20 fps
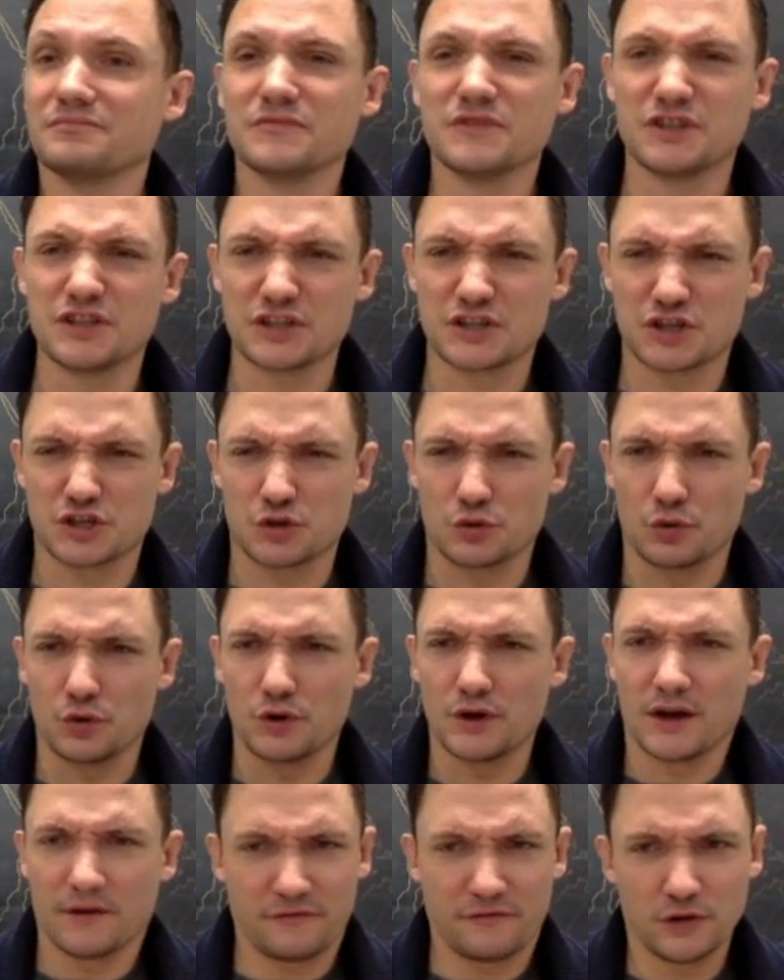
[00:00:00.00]

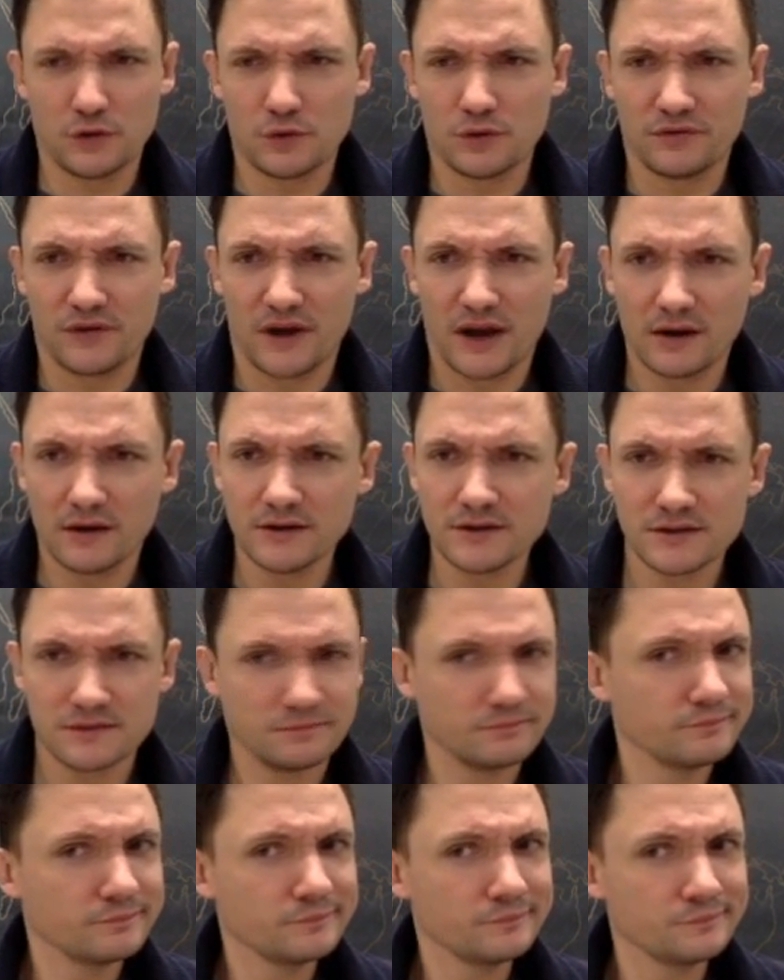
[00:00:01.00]
destroy a few invaders?
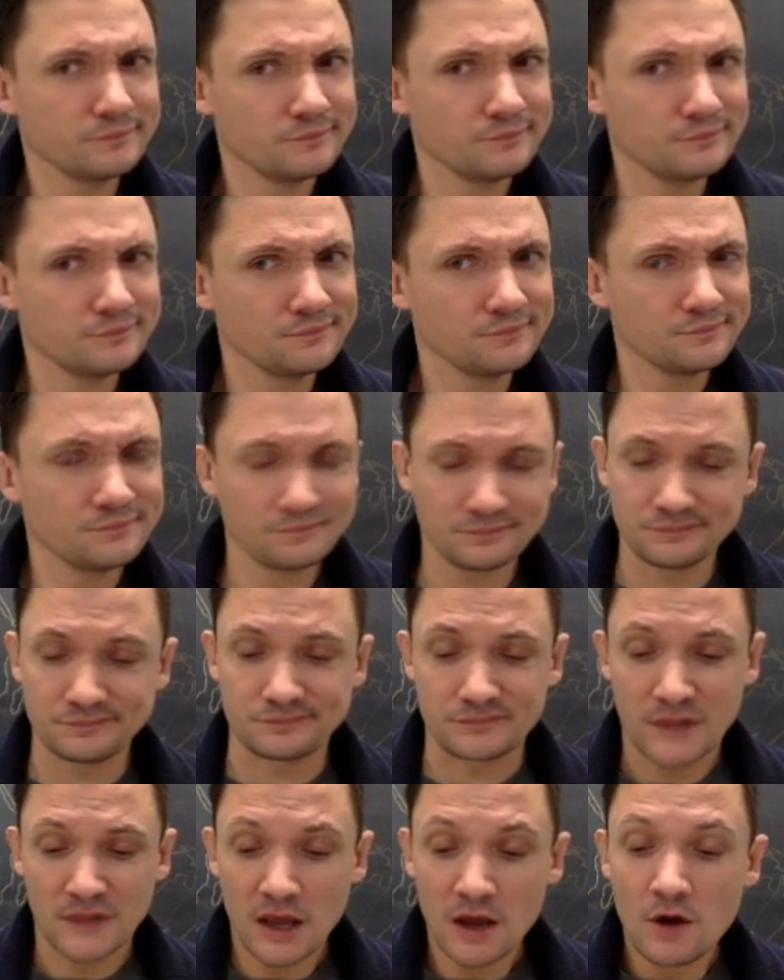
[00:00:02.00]

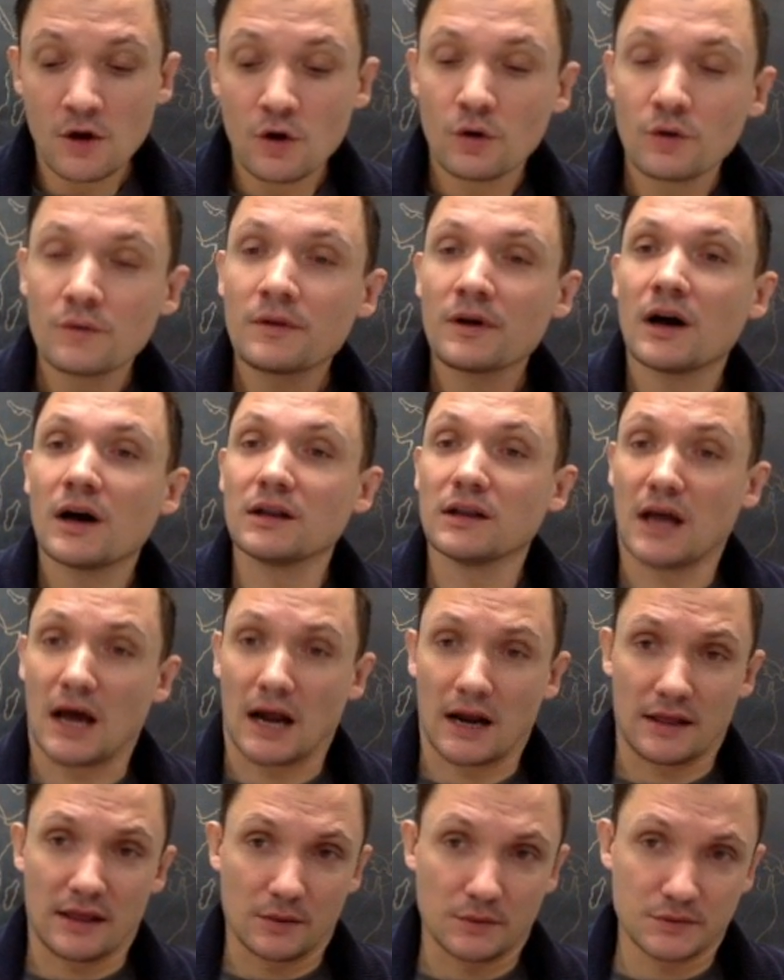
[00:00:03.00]
A lot
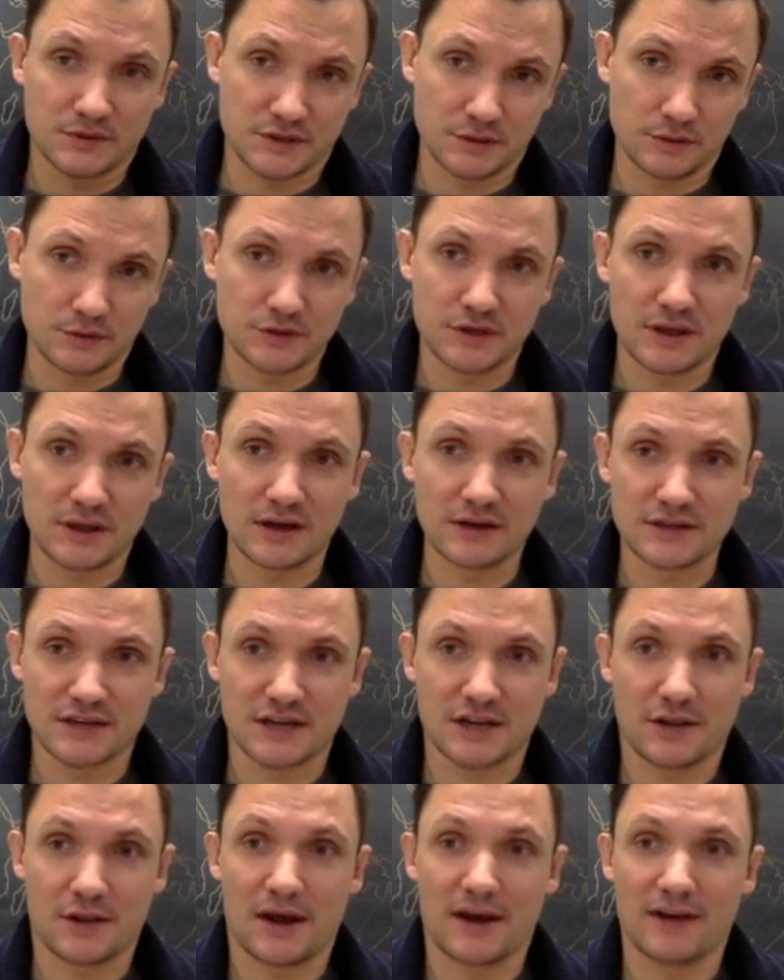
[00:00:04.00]
of that was due to their
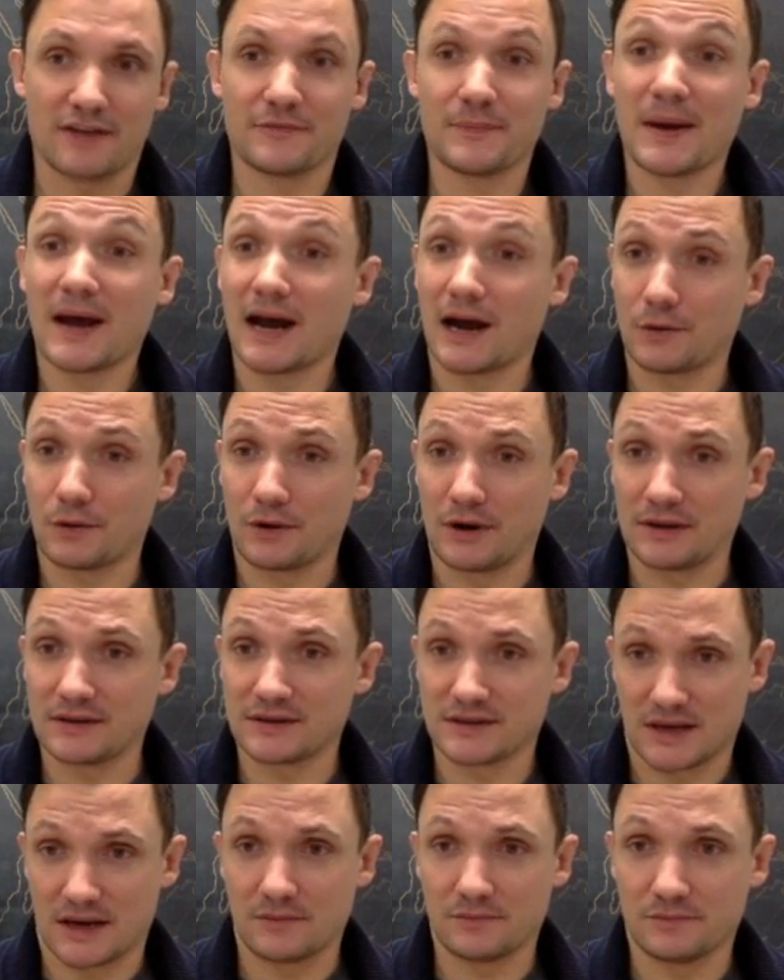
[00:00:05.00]
decline of power at the
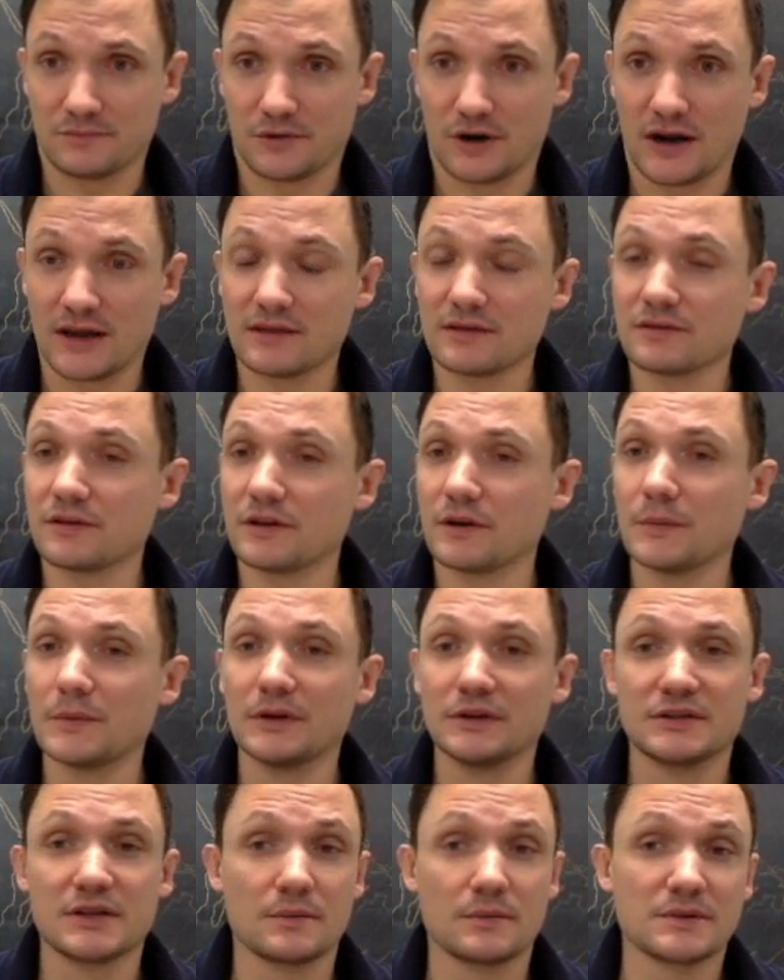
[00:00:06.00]
time, right? Their
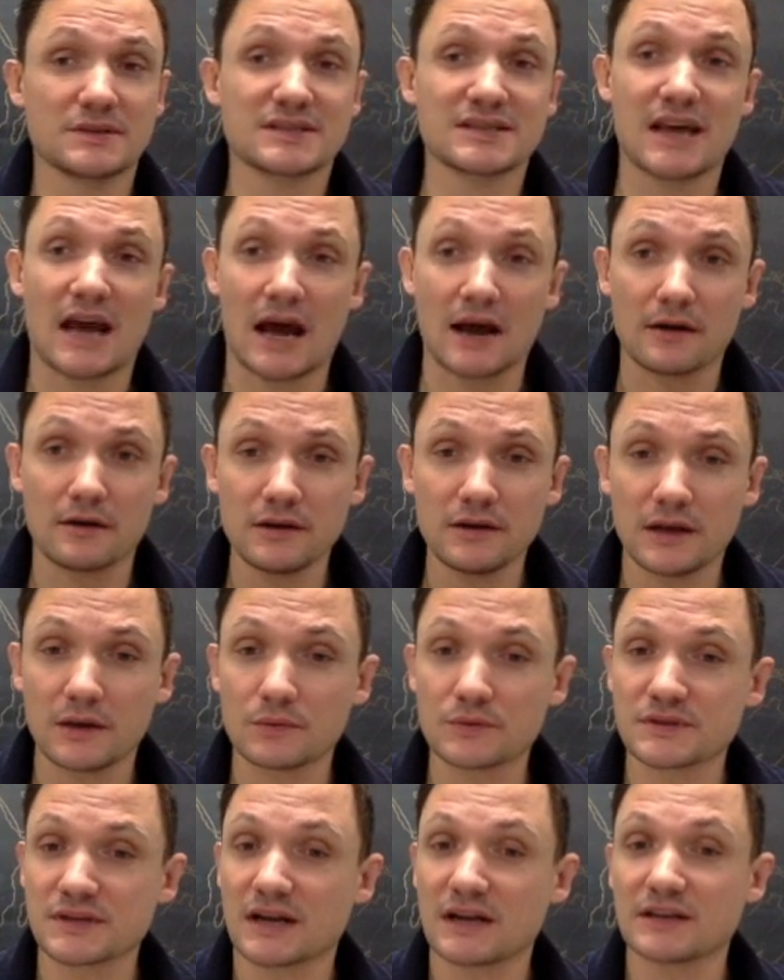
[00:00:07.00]
military was scattered. It
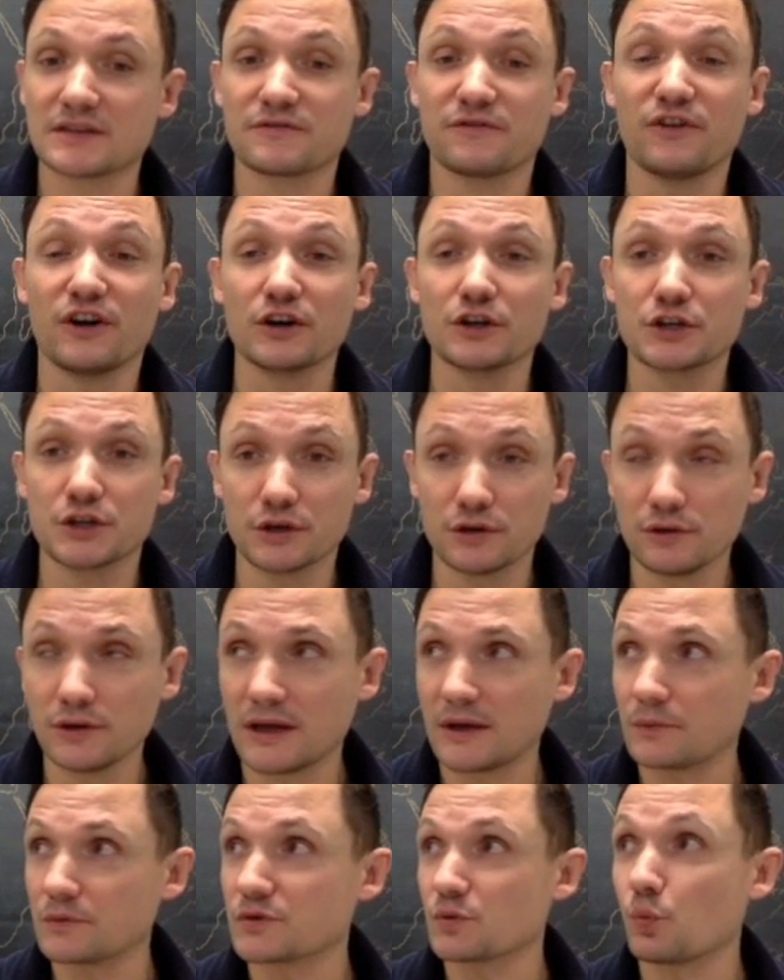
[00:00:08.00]
was not as functional.
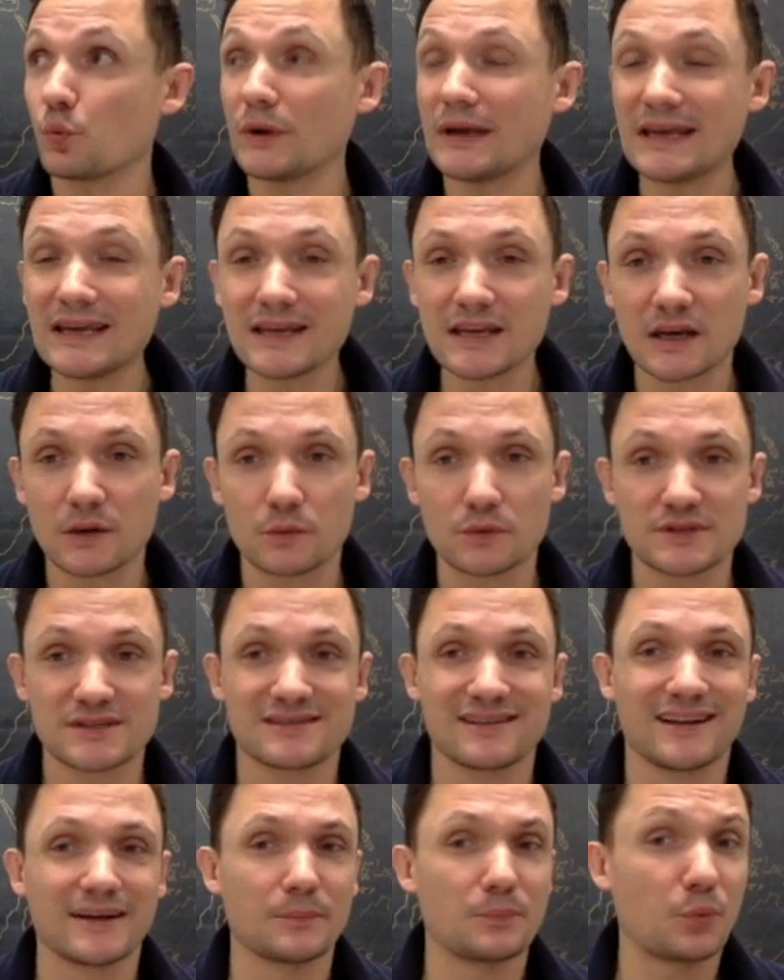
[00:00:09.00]
It was weak. It was
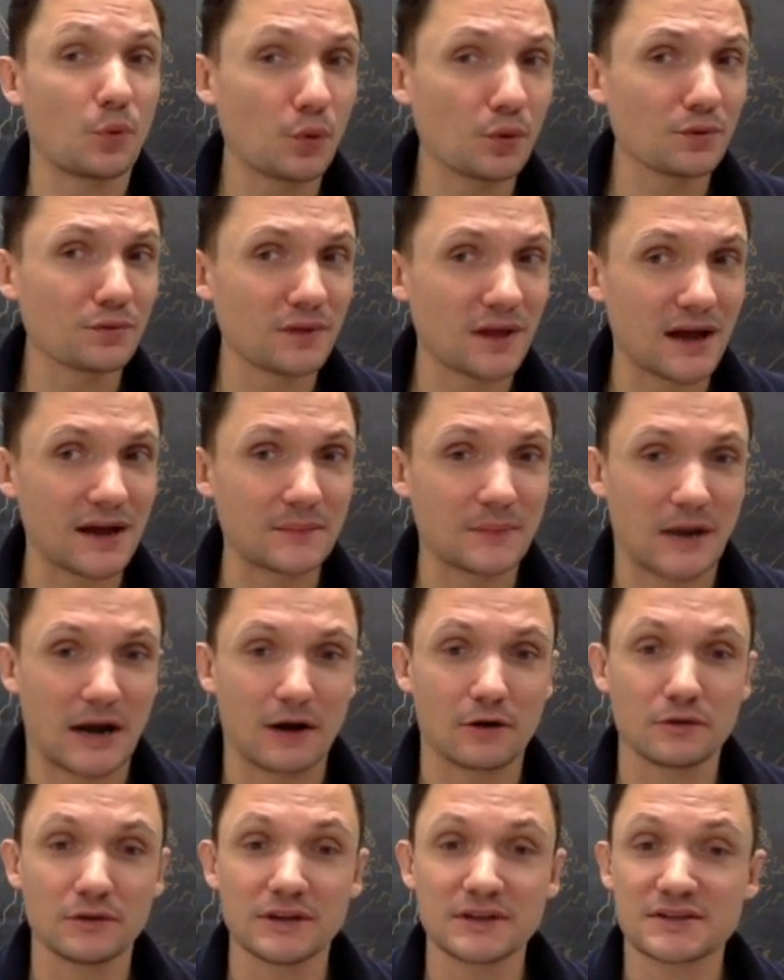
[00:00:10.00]
like borderline
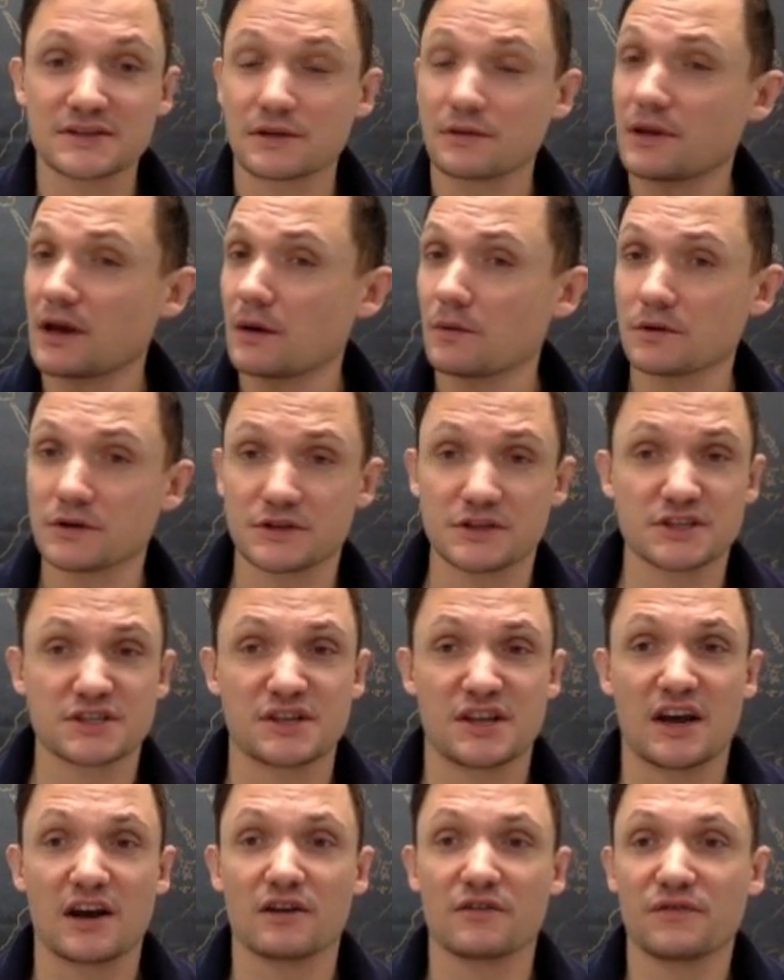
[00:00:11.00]
powerless, so they were just
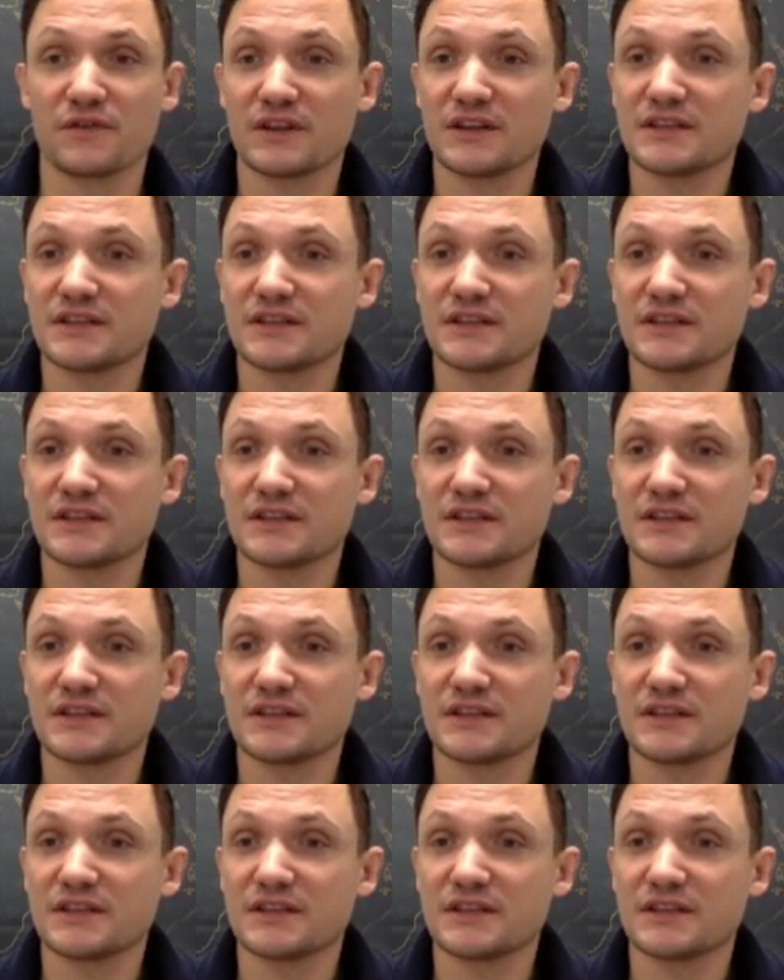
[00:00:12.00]
there for the